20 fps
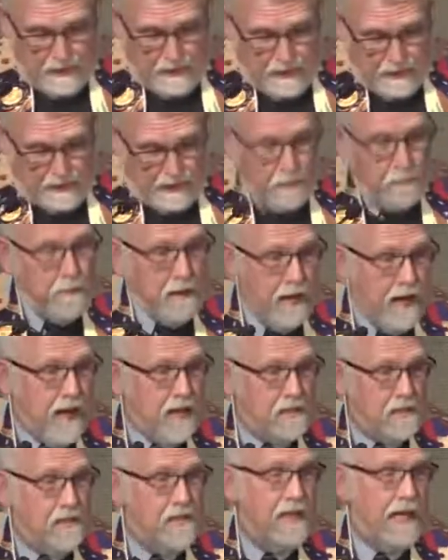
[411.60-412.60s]
in the
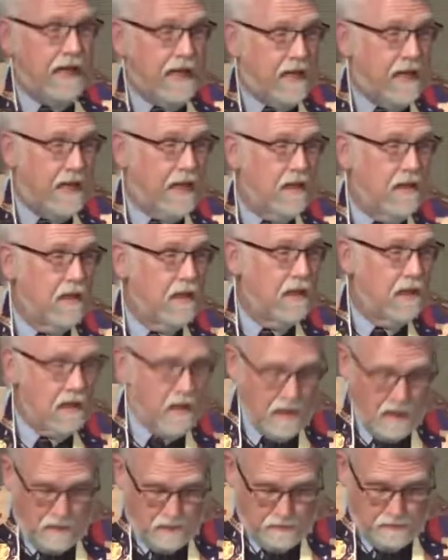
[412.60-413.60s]
past decade
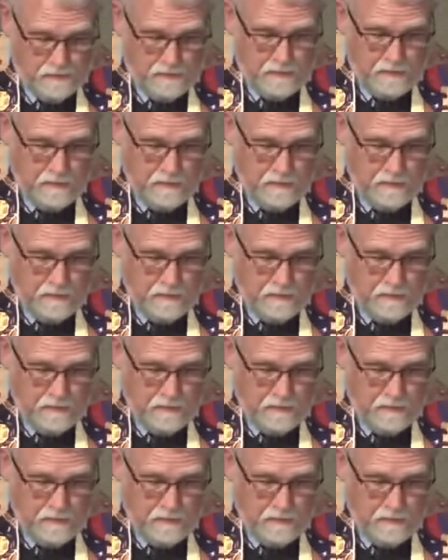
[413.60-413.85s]
alone.